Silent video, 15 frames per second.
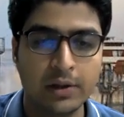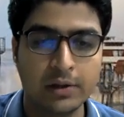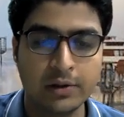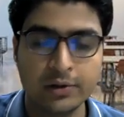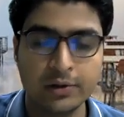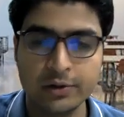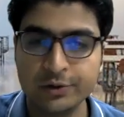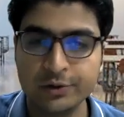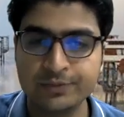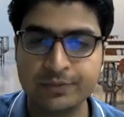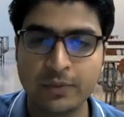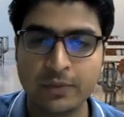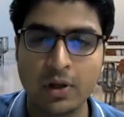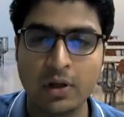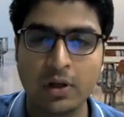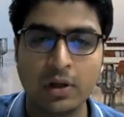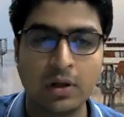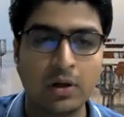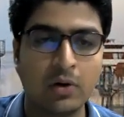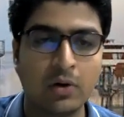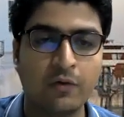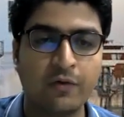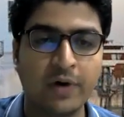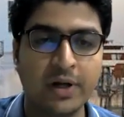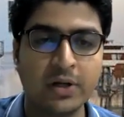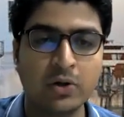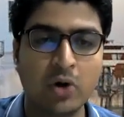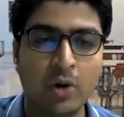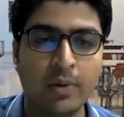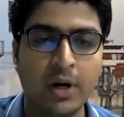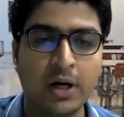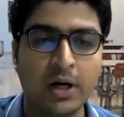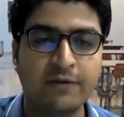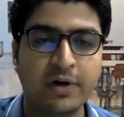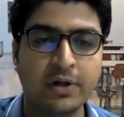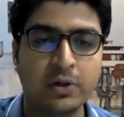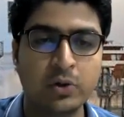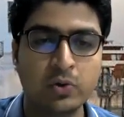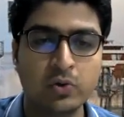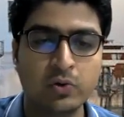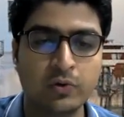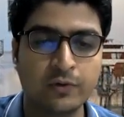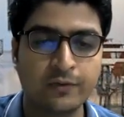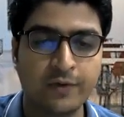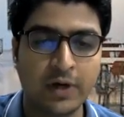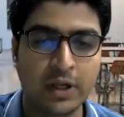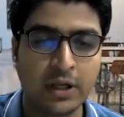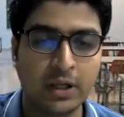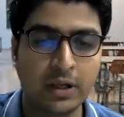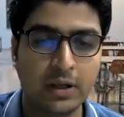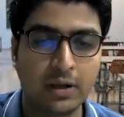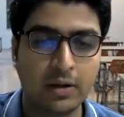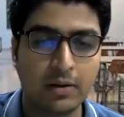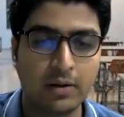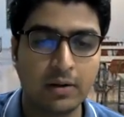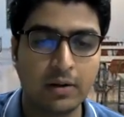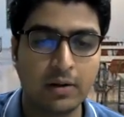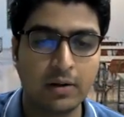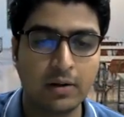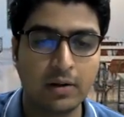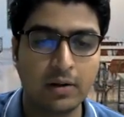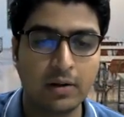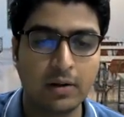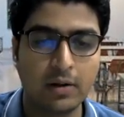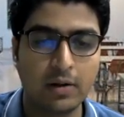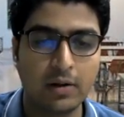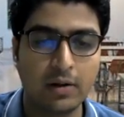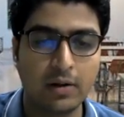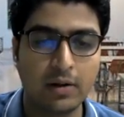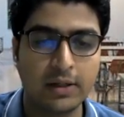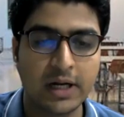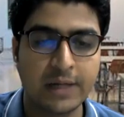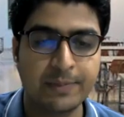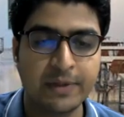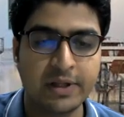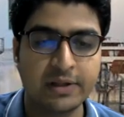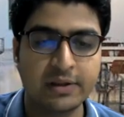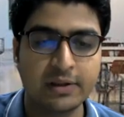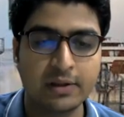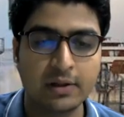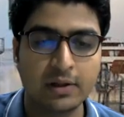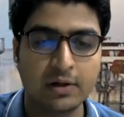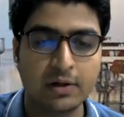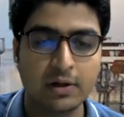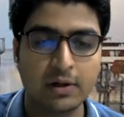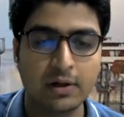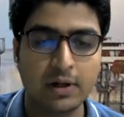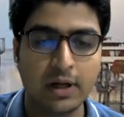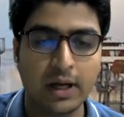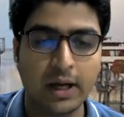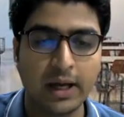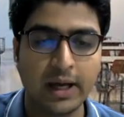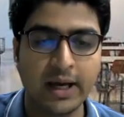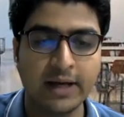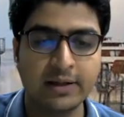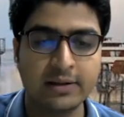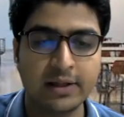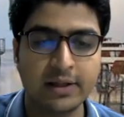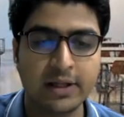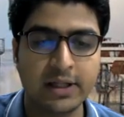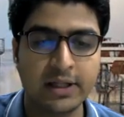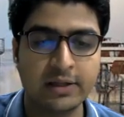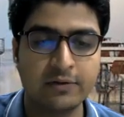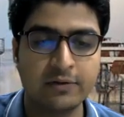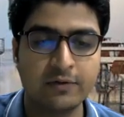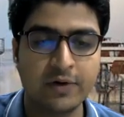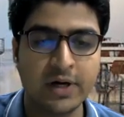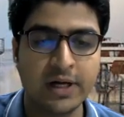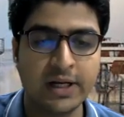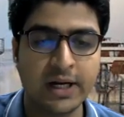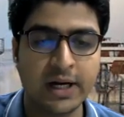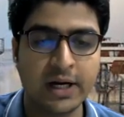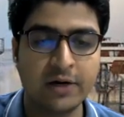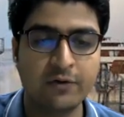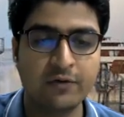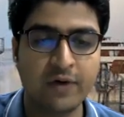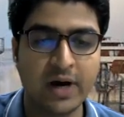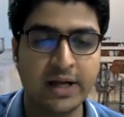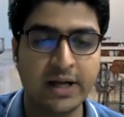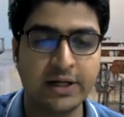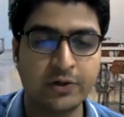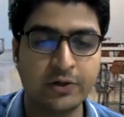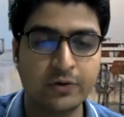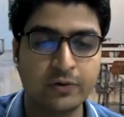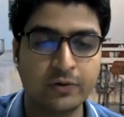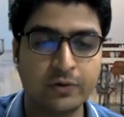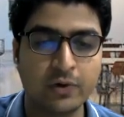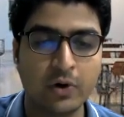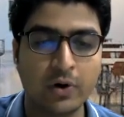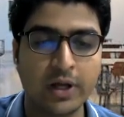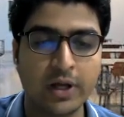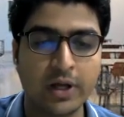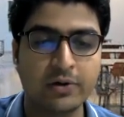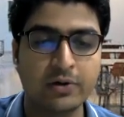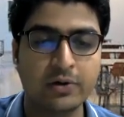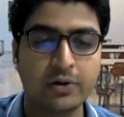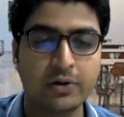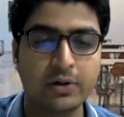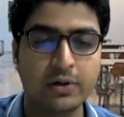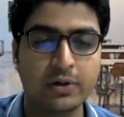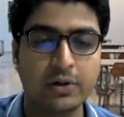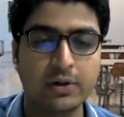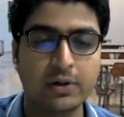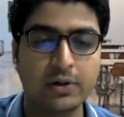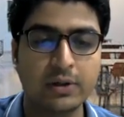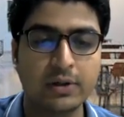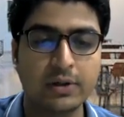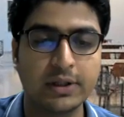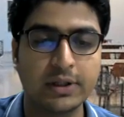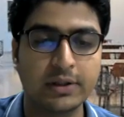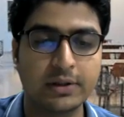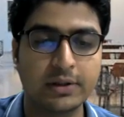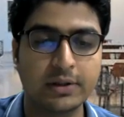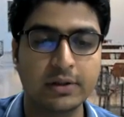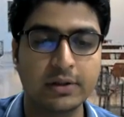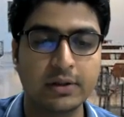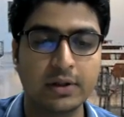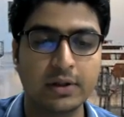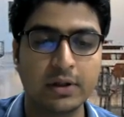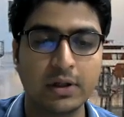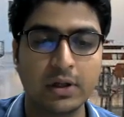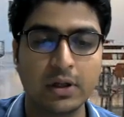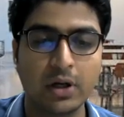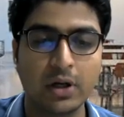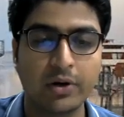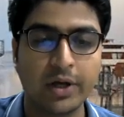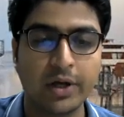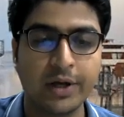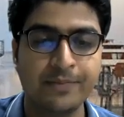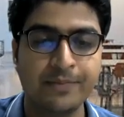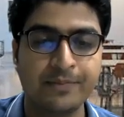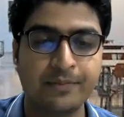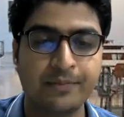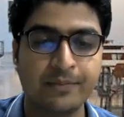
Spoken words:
So 1 comma 1 2 will, that means x is 1 and y is 2. Okay, so this. Okay,